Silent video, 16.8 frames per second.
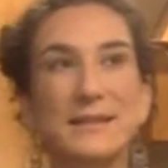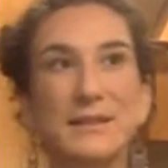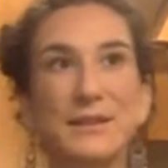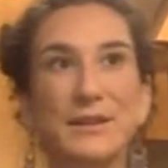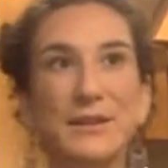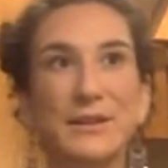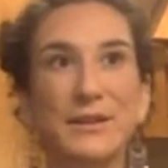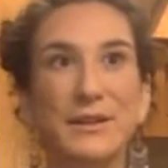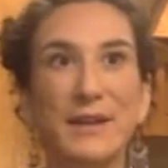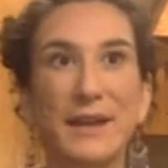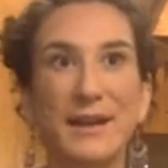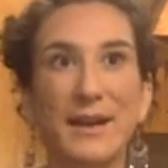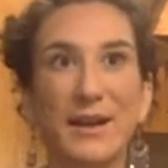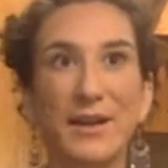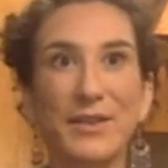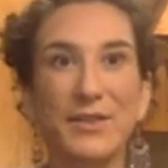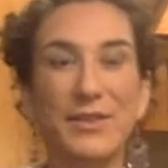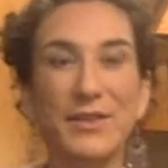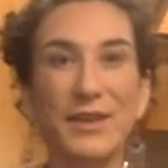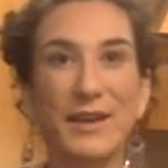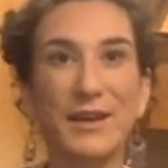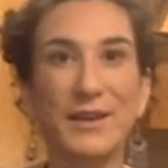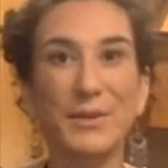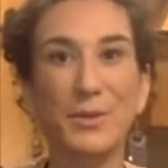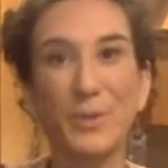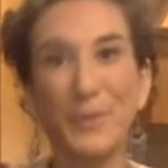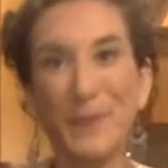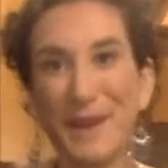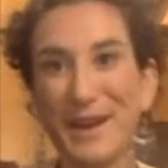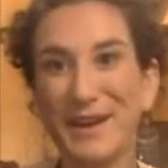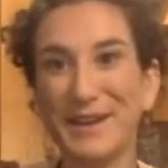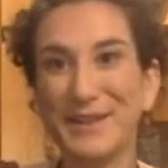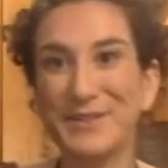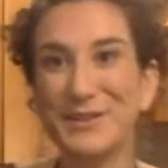your gut health and your
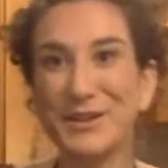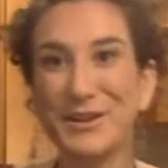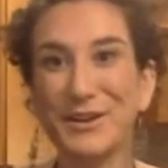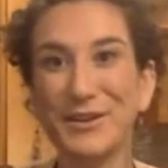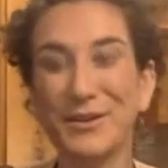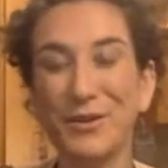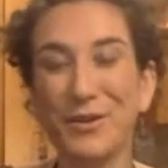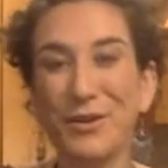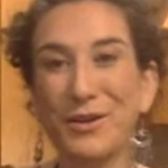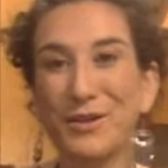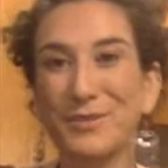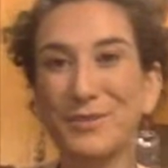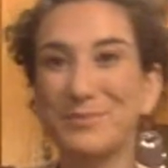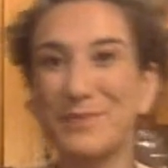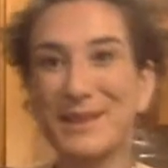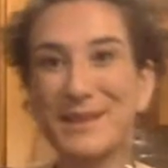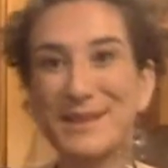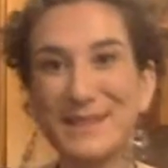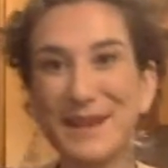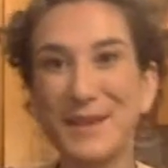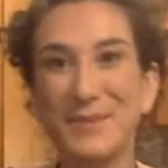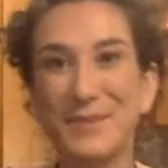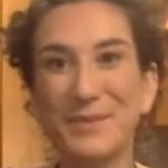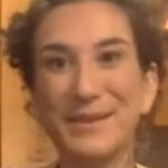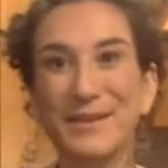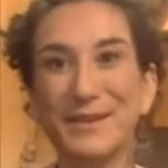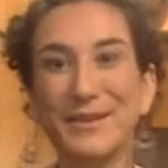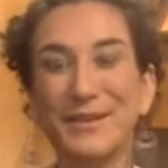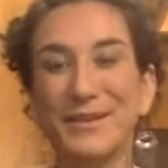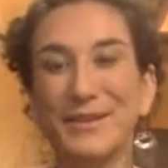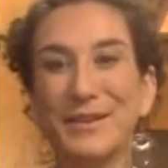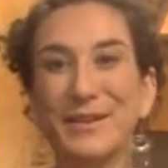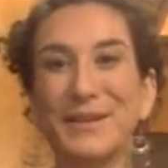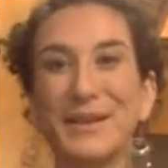probiotics are all messed up and
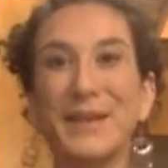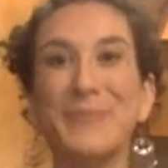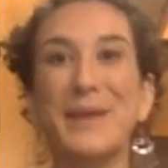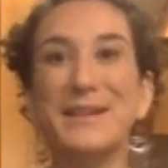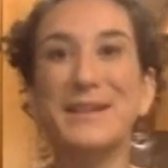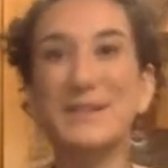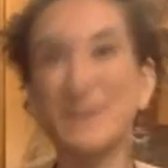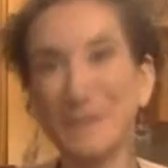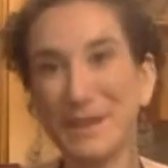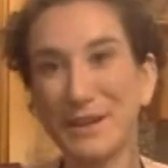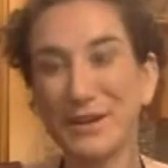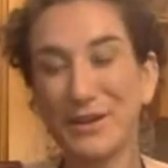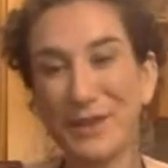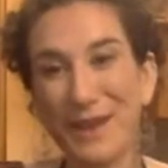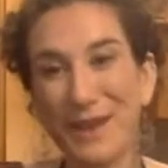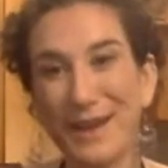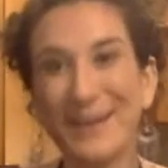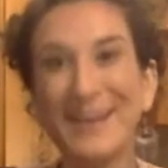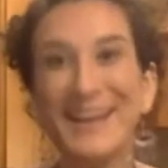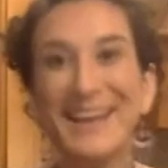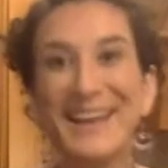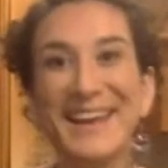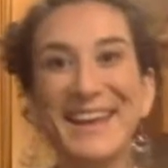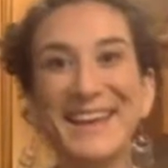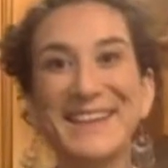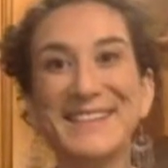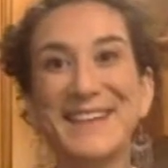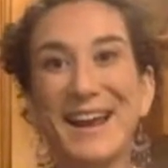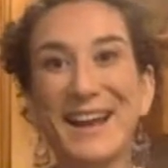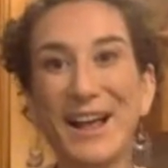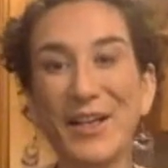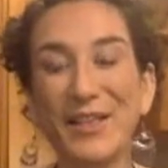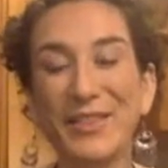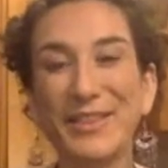your bacteria in your gut is
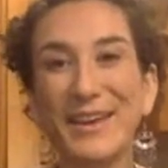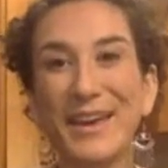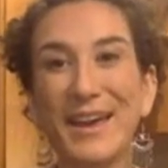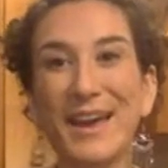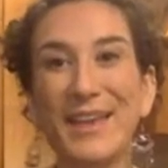not healthy.